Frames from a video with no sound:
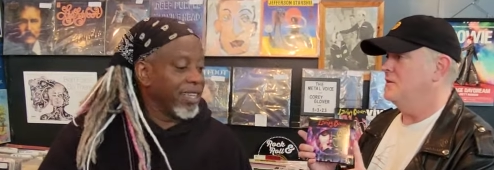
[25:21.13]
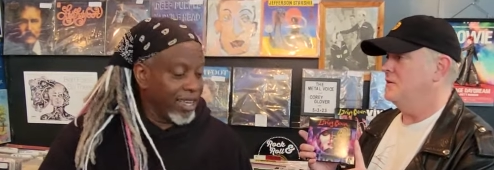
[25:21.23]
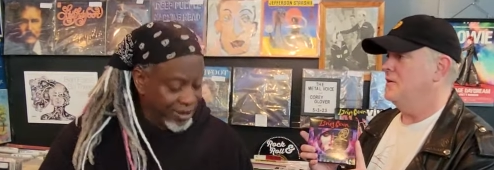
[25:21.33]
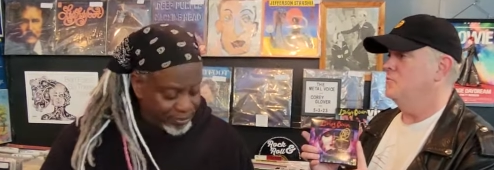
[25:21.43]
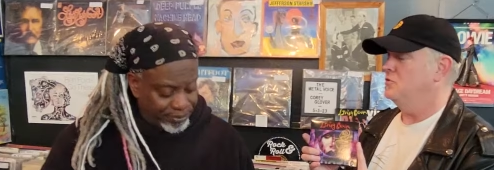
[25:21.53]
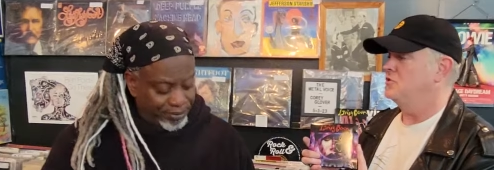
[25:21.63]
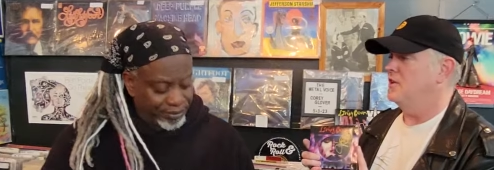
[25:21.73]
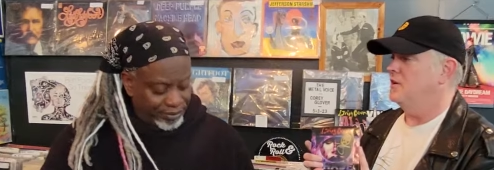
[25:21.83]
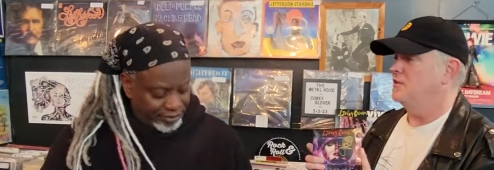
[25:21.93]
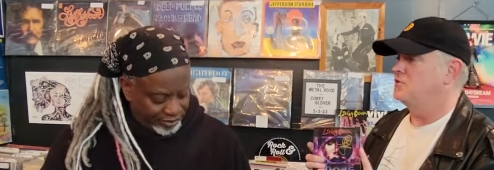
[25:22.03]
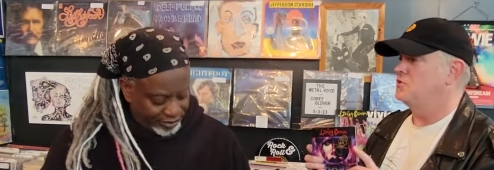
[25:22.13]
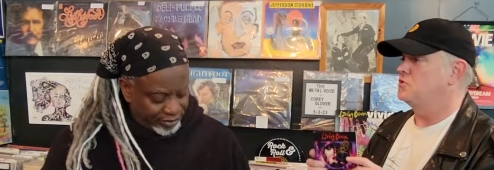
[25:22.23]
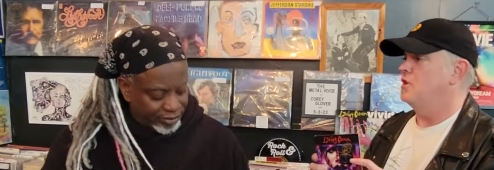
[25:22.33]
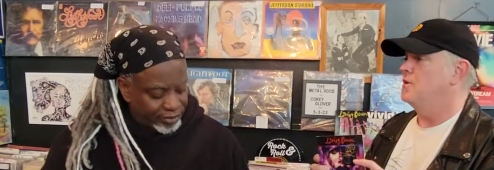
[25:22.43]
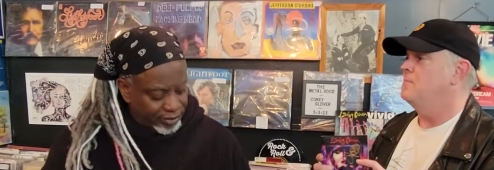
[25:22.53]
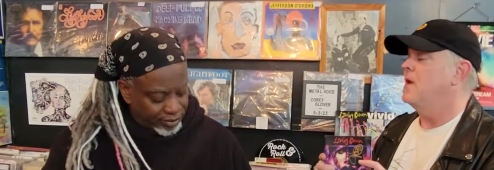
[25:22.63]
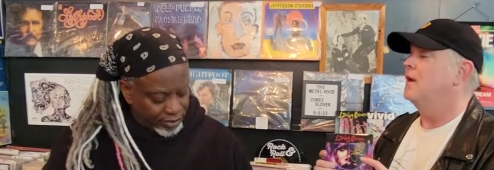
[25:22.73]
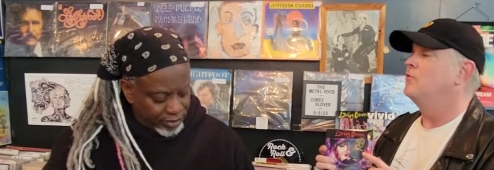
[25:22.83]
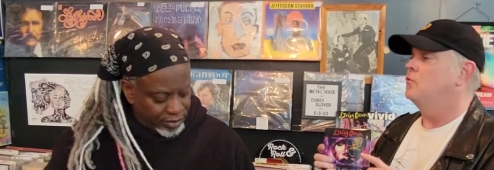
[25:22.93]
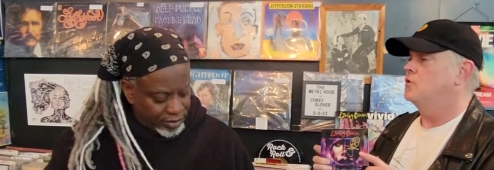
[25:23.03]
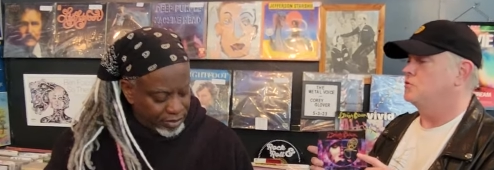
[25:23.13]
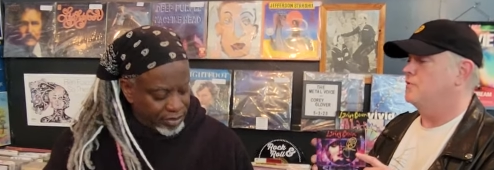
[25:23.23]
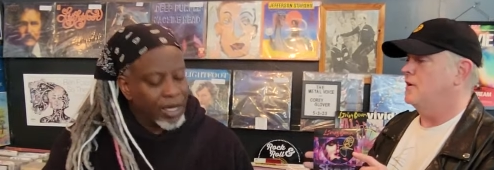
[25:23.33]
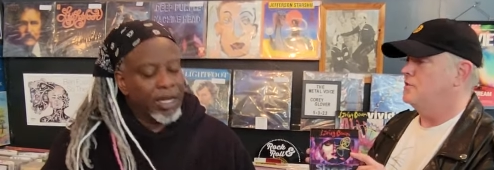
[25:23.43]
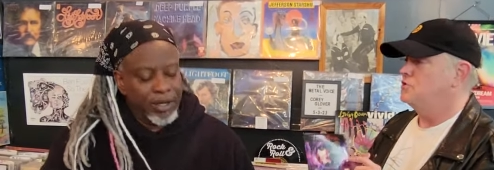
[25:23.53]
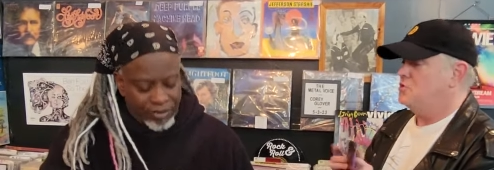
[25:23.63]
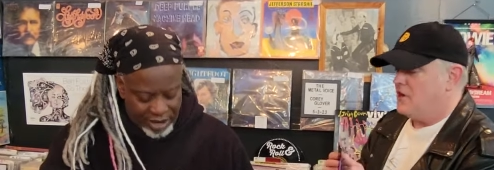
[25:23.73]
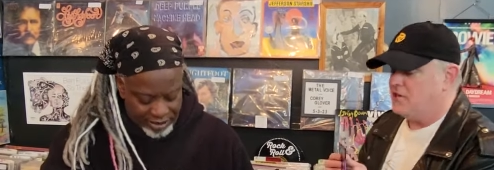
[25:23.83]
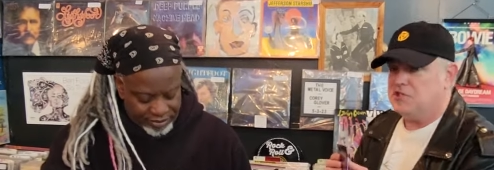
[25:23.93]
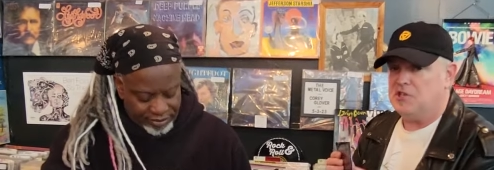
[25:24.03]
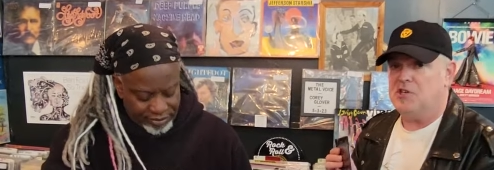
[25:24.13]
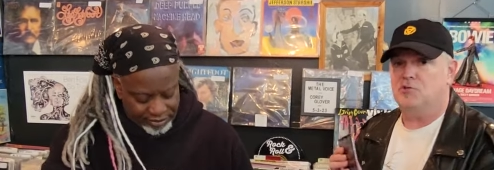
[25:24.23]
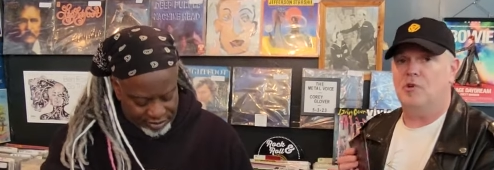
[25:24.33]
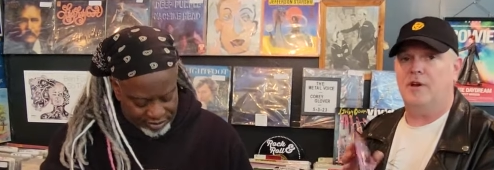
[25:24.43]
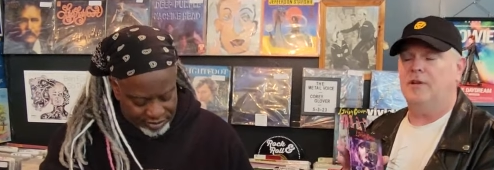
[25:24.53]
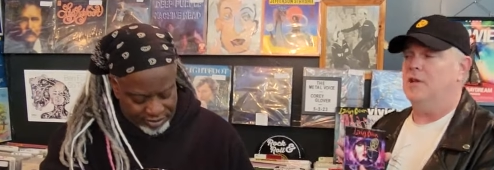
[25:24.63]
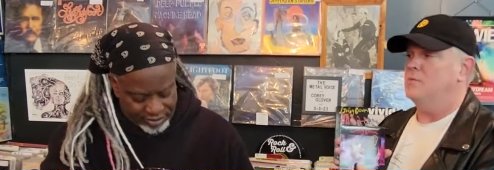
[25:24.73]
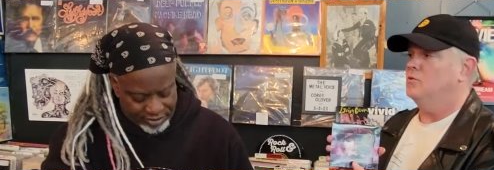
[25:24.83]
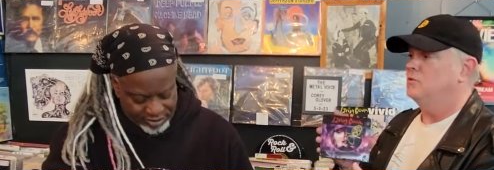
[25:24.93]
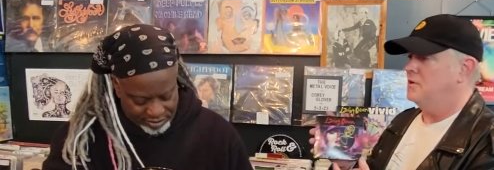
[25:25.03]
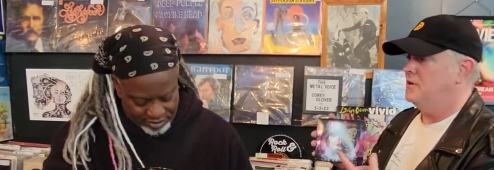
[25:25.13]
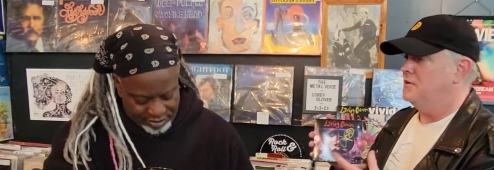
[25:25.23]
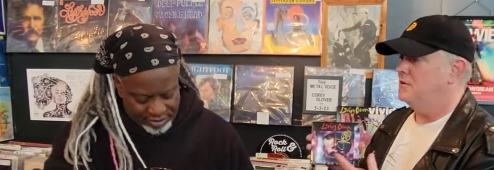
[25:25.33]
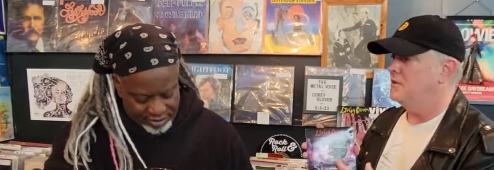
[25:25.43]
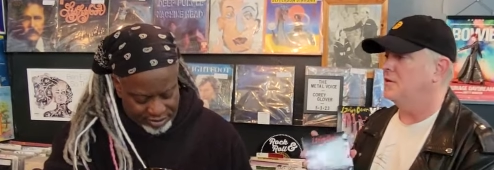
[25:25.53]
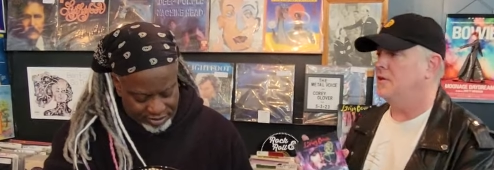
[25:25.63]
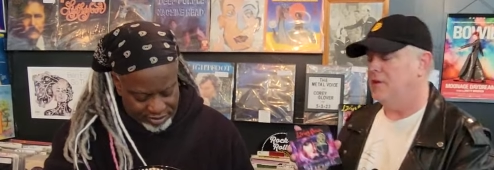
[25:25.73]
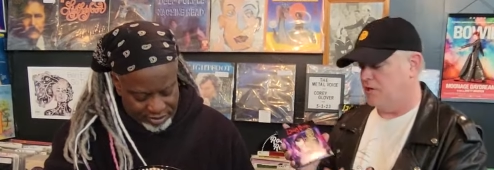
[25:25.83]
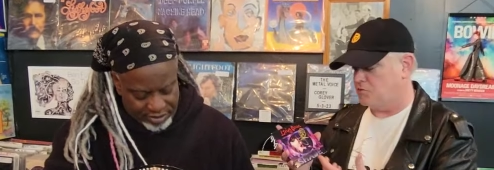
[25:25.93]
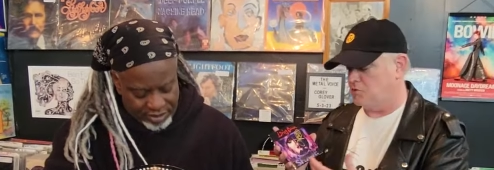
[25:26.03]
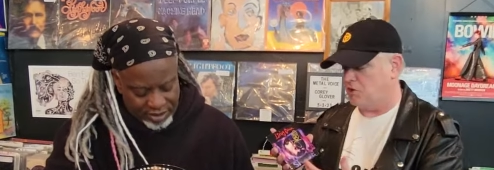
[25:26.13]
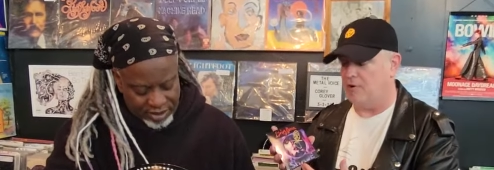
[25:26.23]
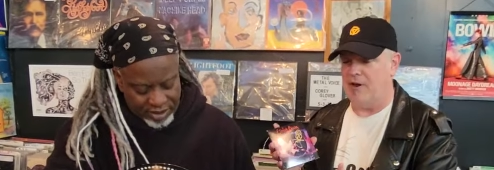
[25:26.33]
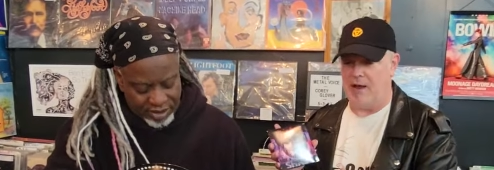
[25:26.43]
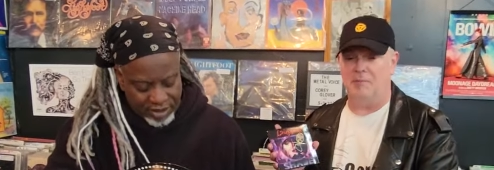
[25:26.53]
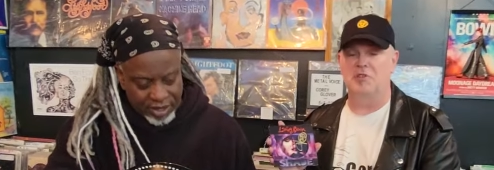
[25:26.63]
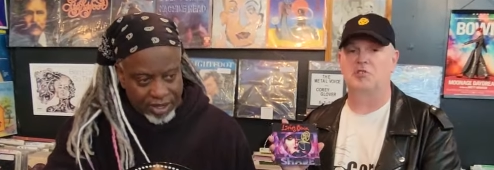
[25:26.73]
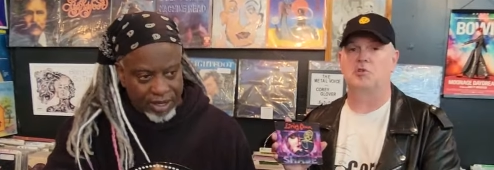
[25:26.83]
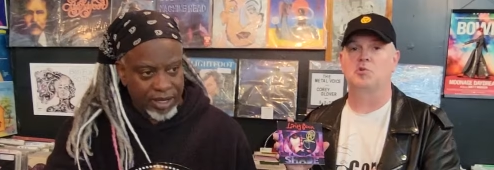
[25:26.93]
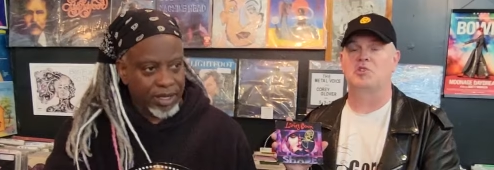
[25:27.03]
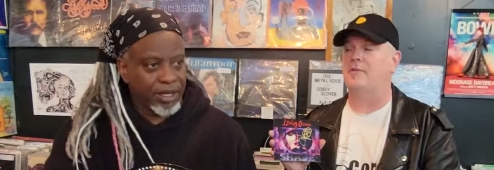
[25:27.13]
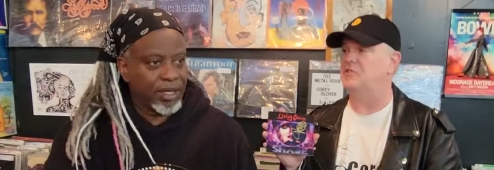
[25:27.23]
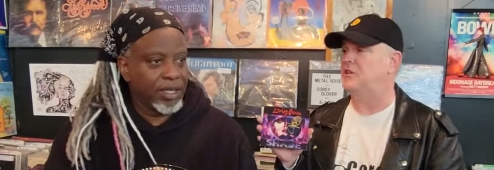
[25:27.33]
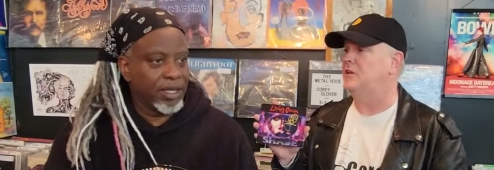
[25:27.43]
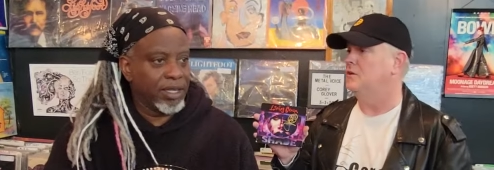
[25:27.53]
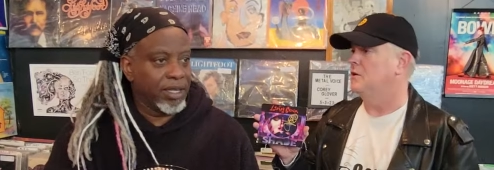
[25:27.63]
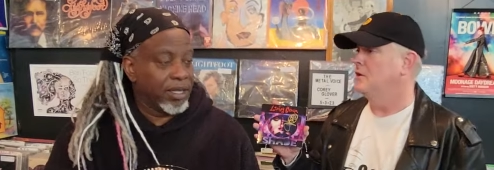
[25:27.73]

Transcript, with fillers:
Speaker 1: Yeah. It was now this is on Megaforce Records, Johnny Z's record mm -hmm. label, and uh, this was a great album. This is 217.